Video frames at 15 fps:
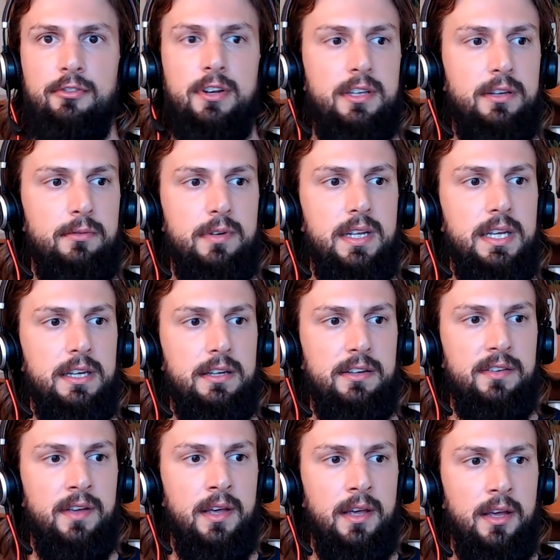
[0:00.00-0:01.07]
a
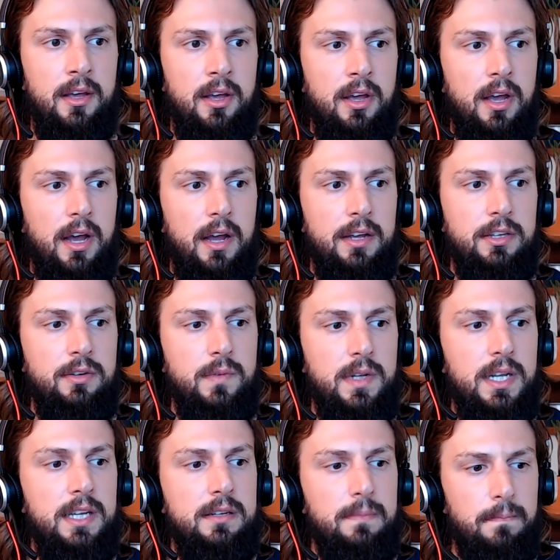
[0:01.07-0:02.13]
unique
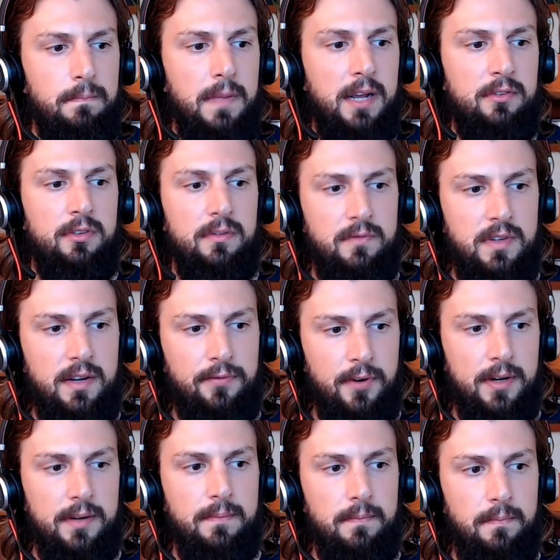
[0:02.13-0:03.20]
mix of
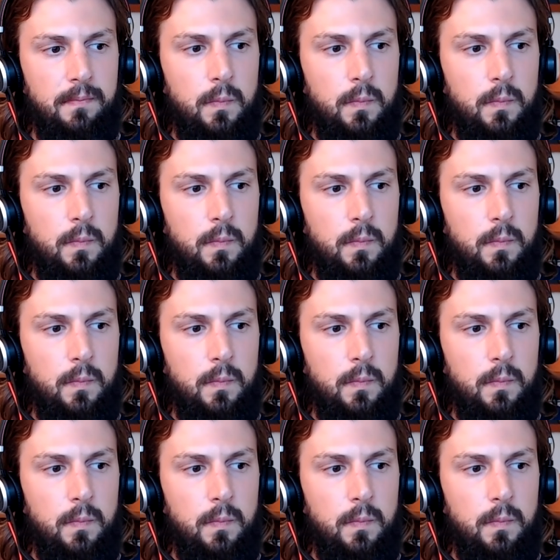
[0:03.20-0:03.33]
different